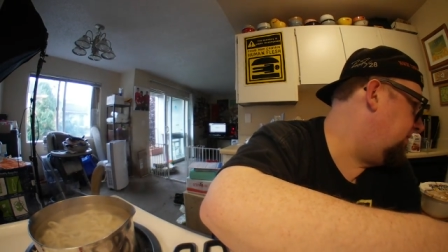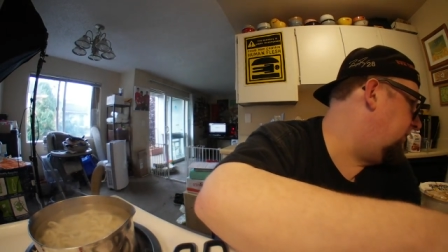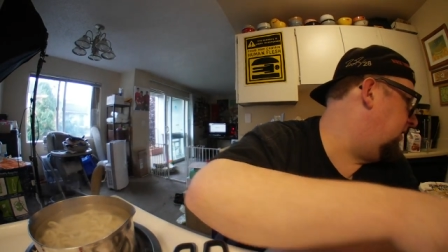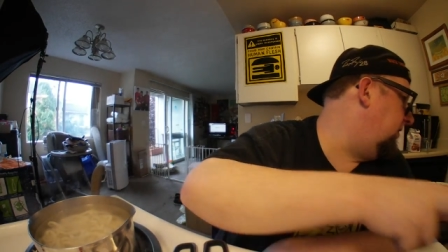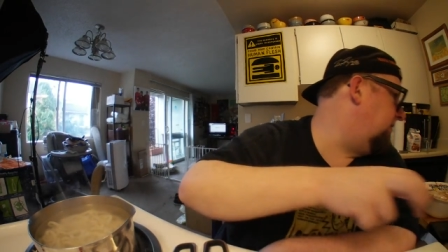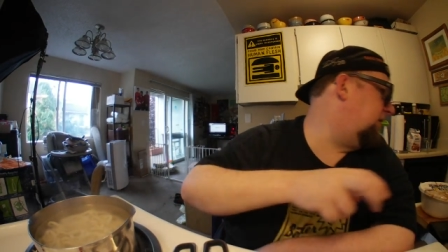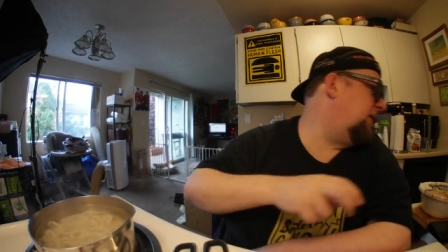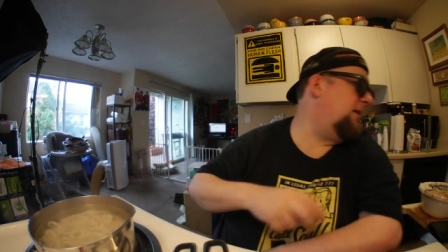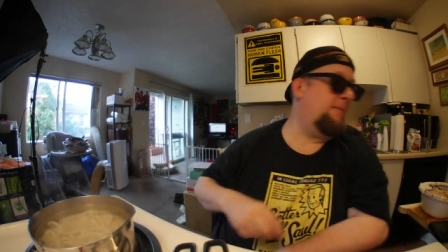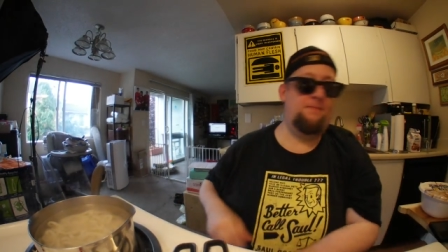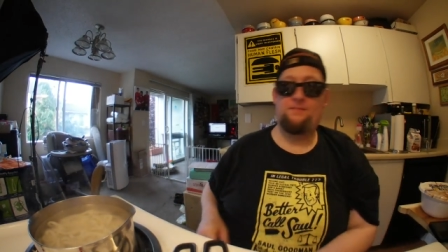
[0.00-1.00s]

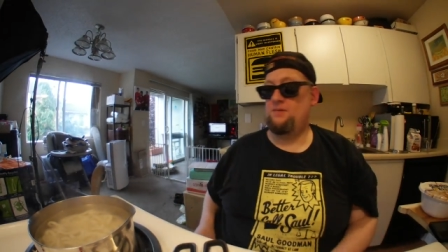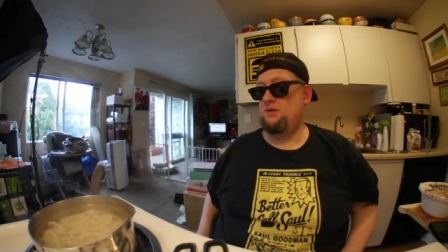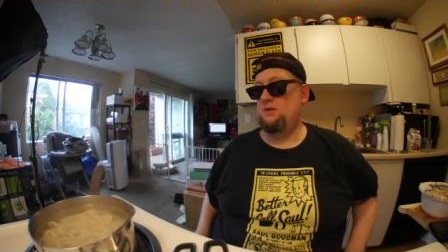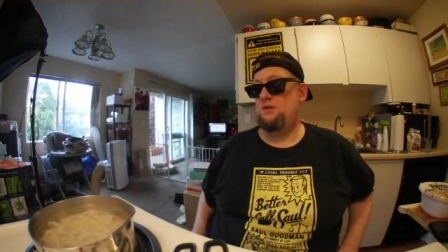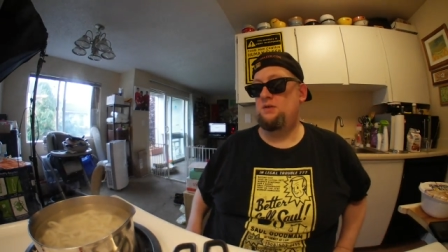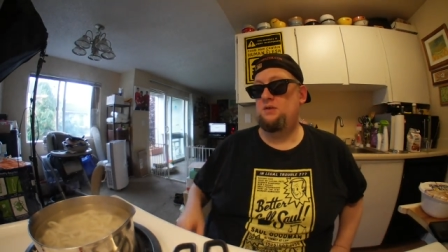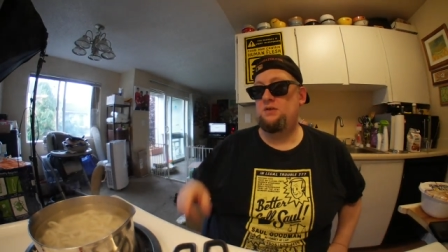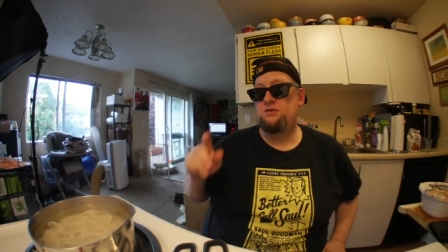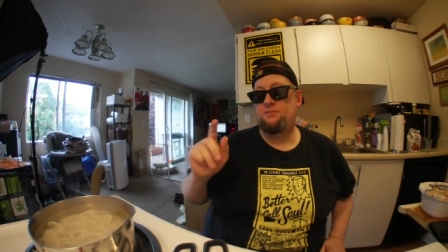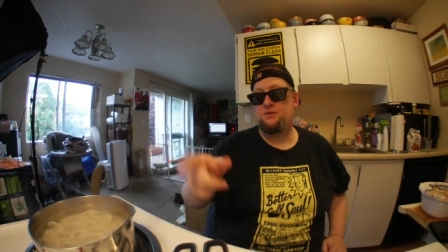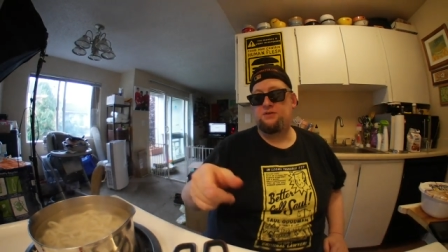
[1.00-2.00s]
Okay.
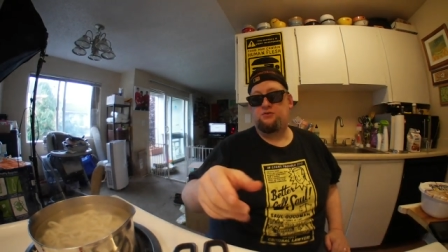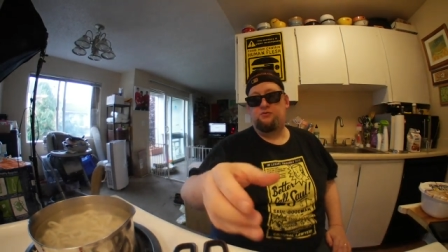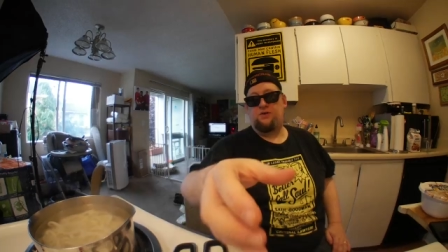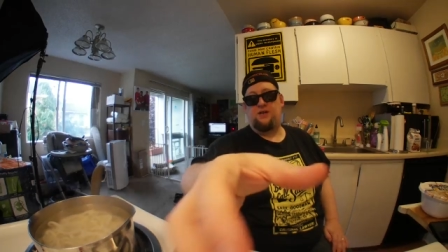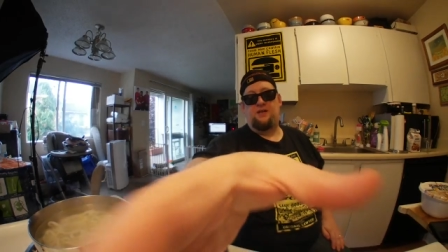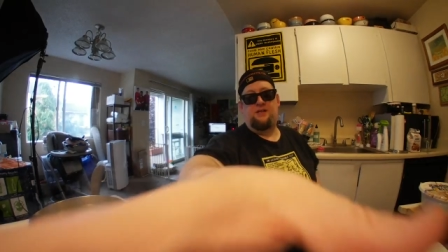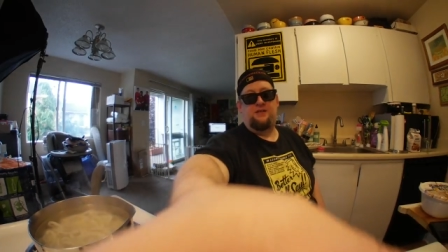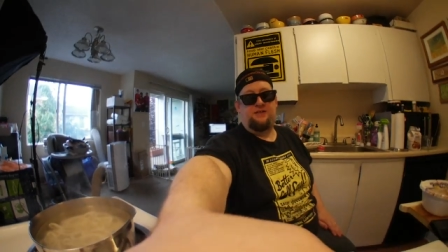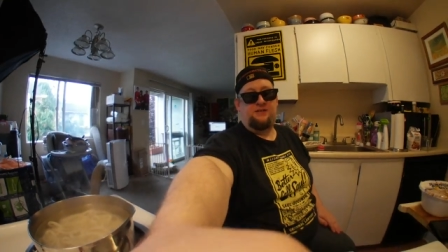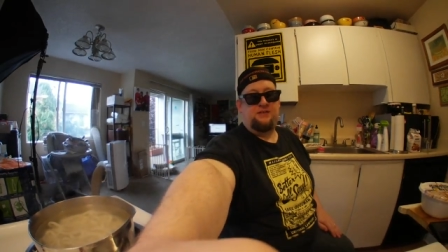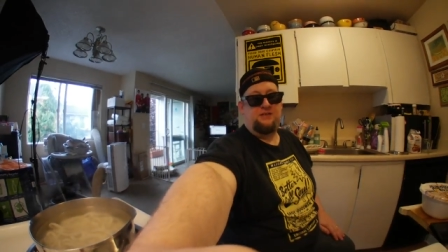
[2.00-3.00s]
So I'm going to drain
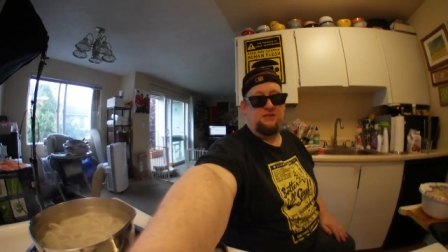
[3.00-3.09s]
this.